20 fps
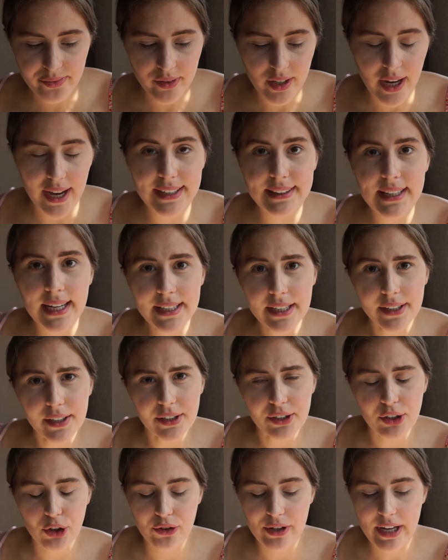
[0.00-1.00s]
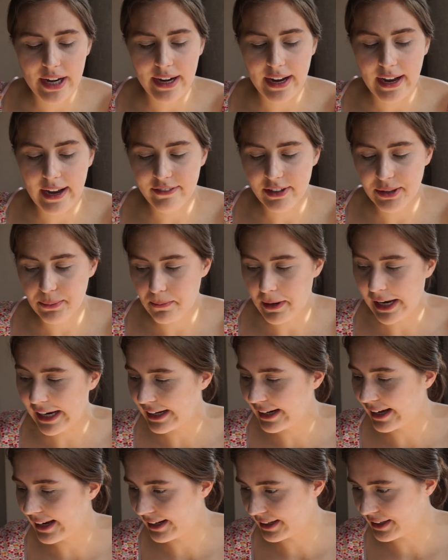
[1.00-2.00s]
I'd like you to know that I haven't
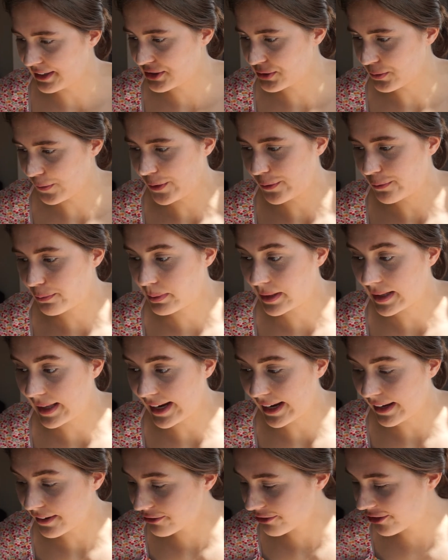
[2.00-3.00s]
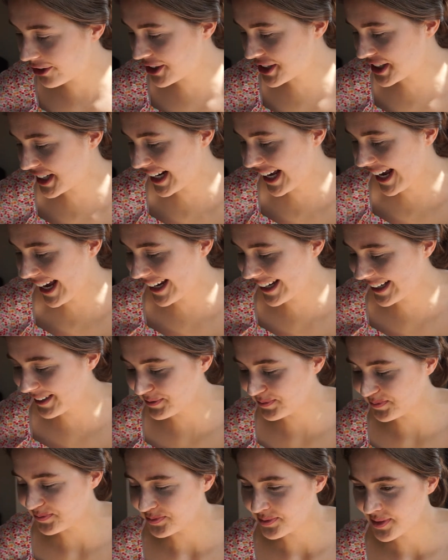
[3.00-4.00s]
made any sort of plan for today.
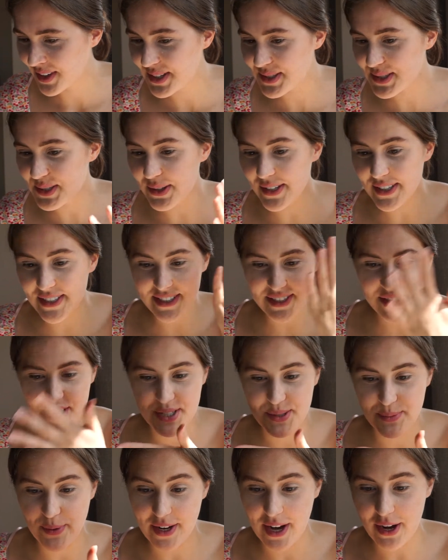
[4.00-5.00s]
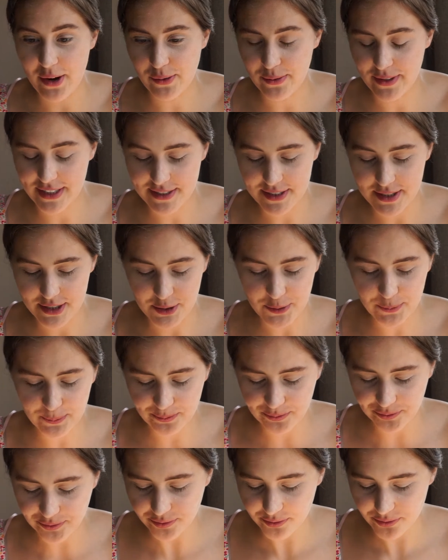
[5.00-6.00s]
So this is just what I always do.
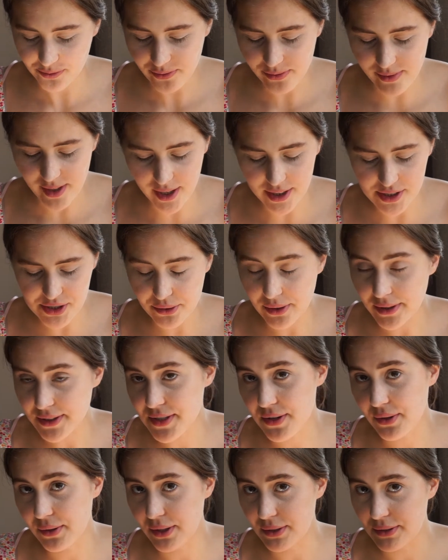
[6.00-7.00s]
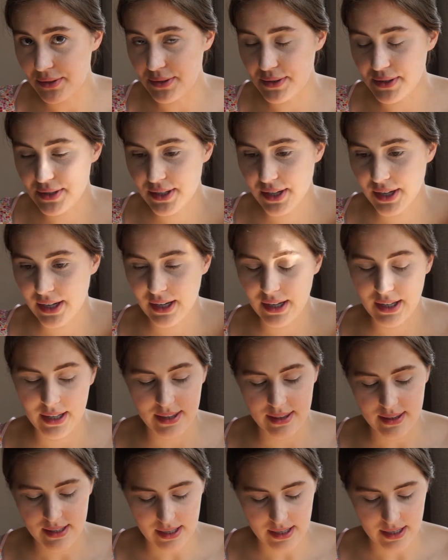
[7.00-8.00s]
I do also use
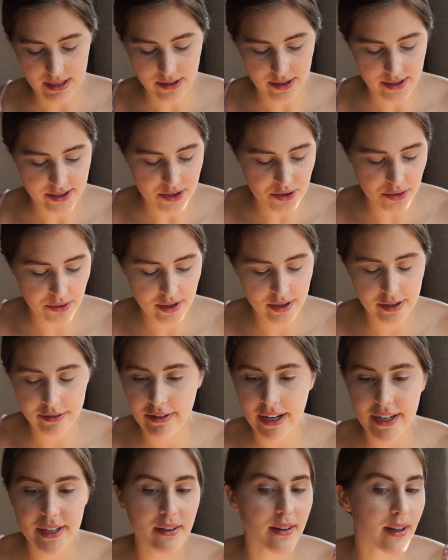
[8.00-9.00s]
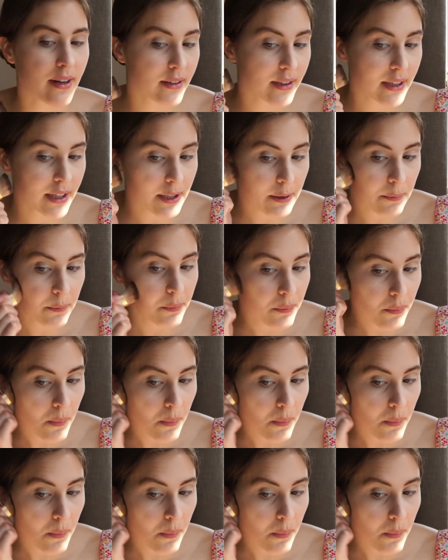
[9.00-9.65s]
the contour regularly.